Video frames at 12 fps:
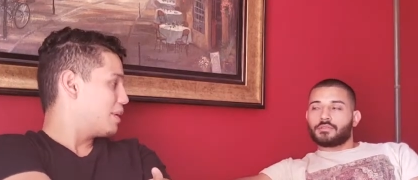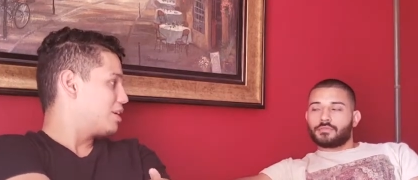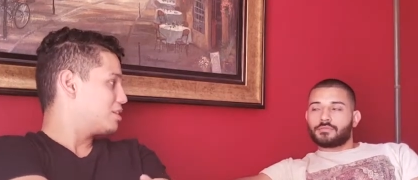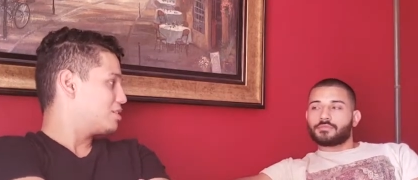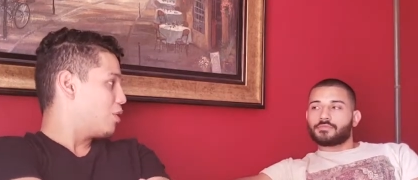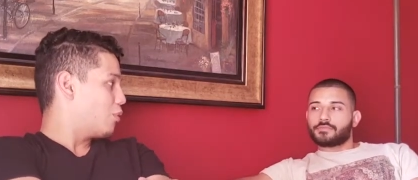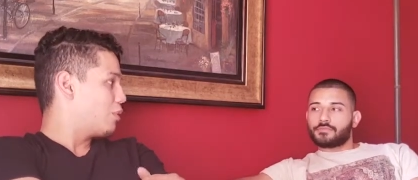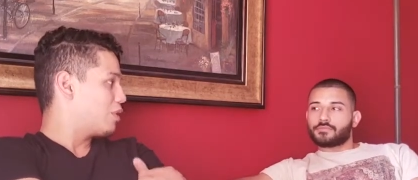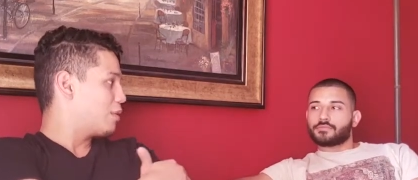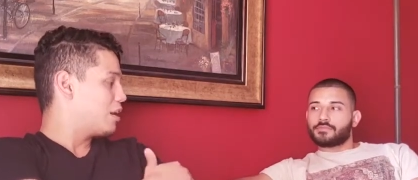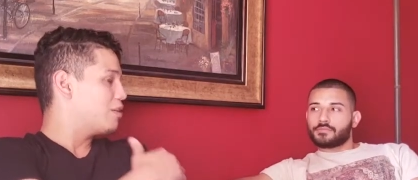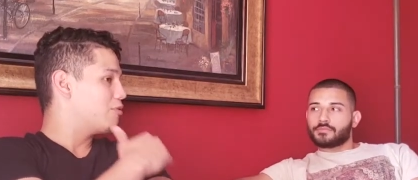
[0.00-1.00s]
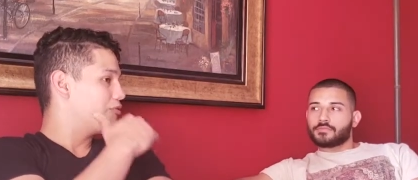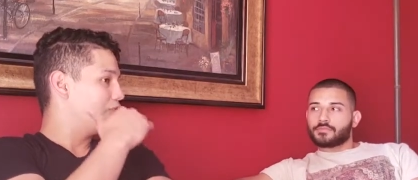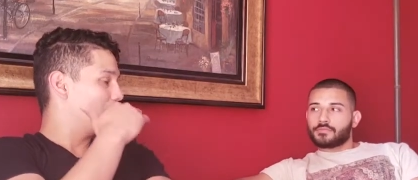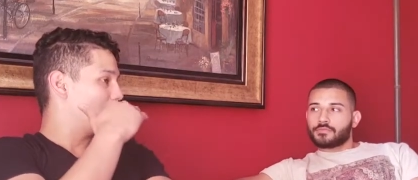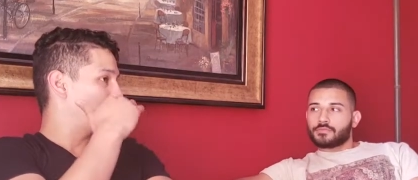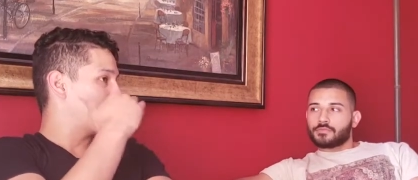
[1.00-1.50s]
Speaker 1: because we want to live,
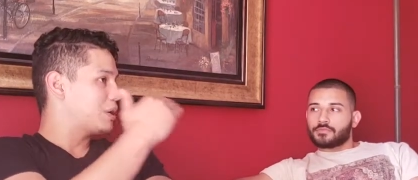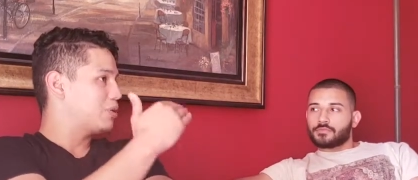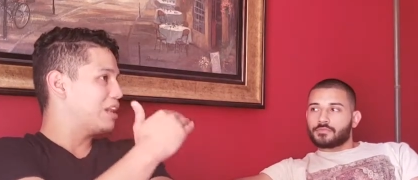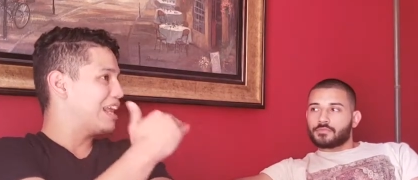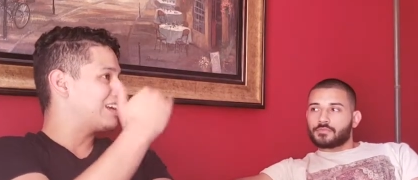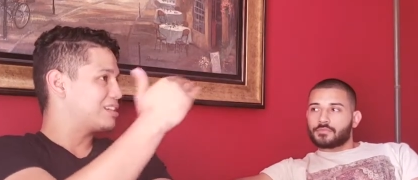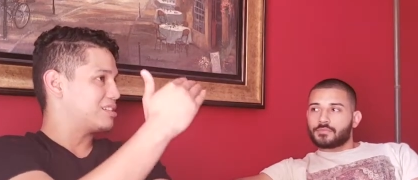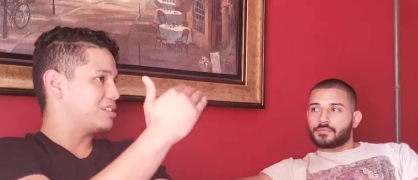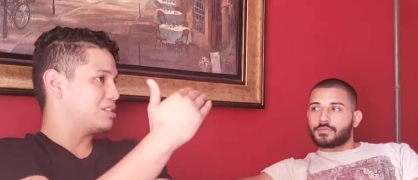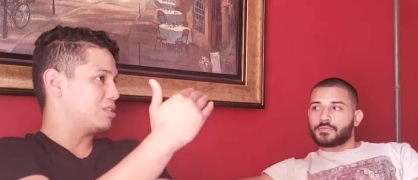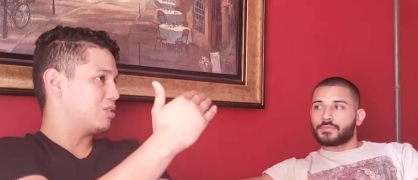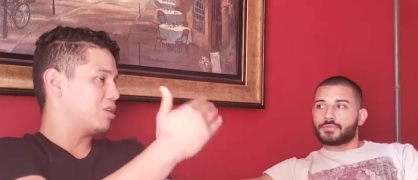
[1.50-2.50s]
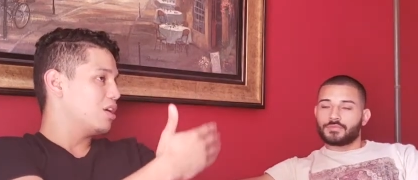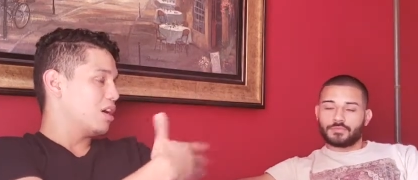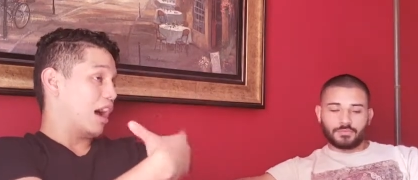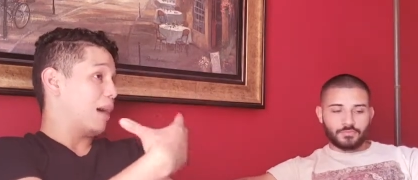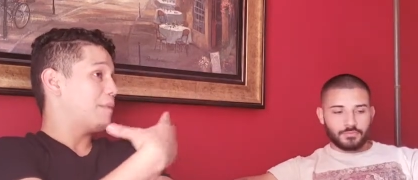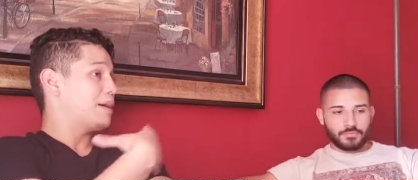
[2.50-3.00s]
we want to build legacies. You know,
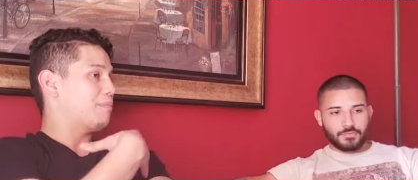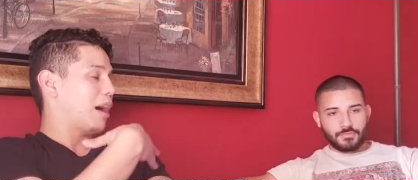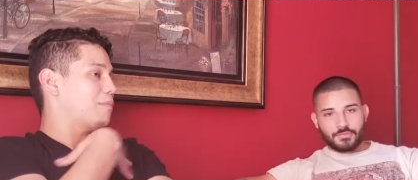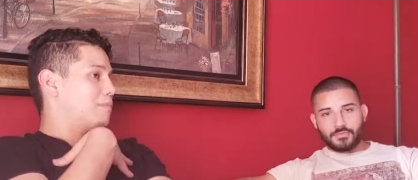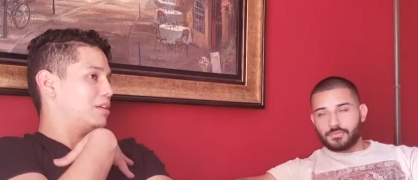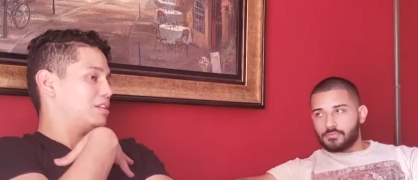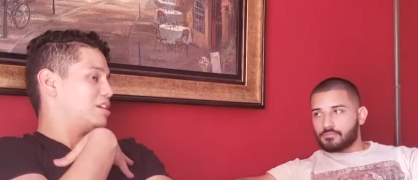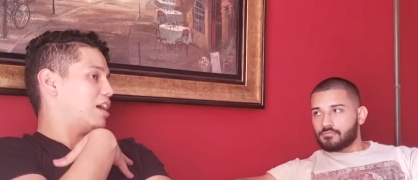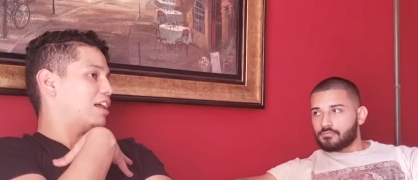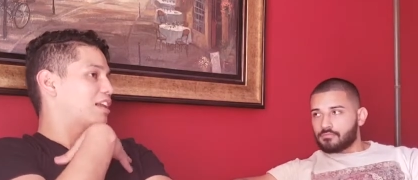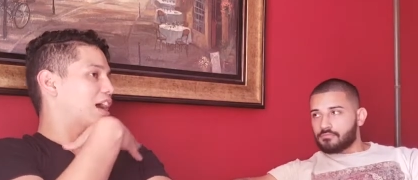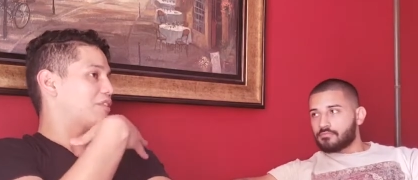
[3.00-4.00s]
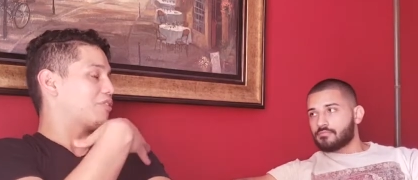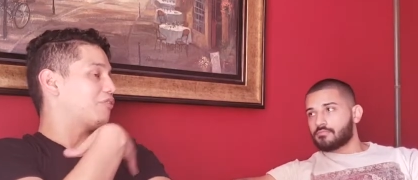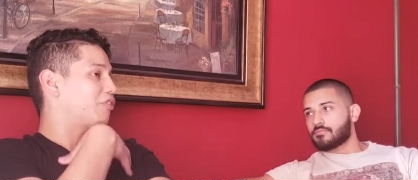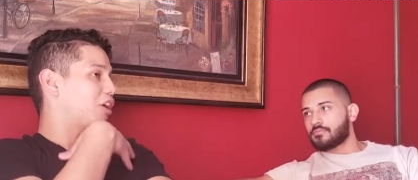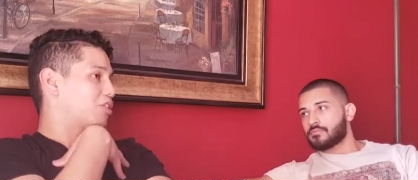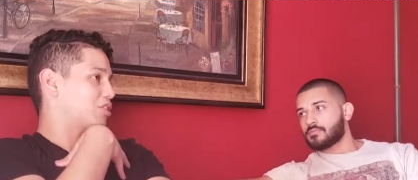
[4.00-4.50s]
mm-hmm. I may, I may say I didn't have the
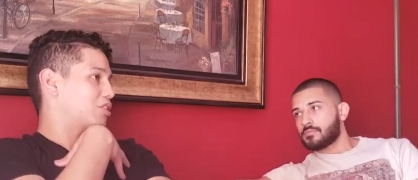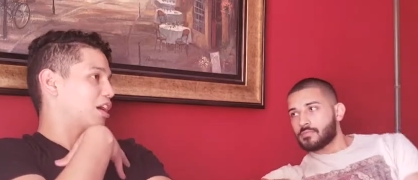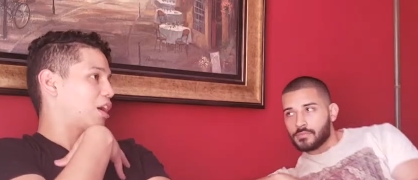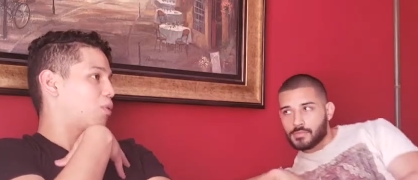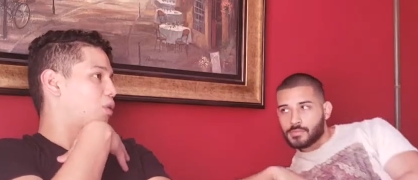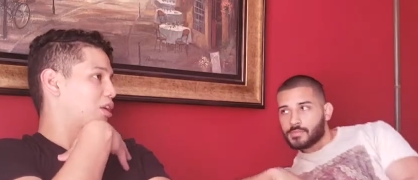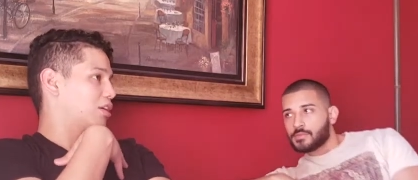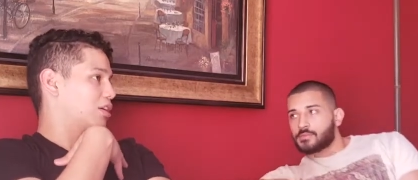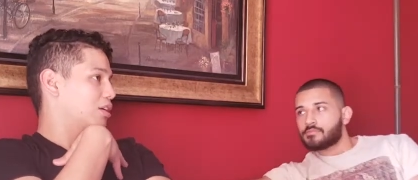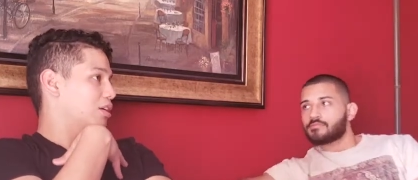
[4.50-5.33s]
father that I wanted.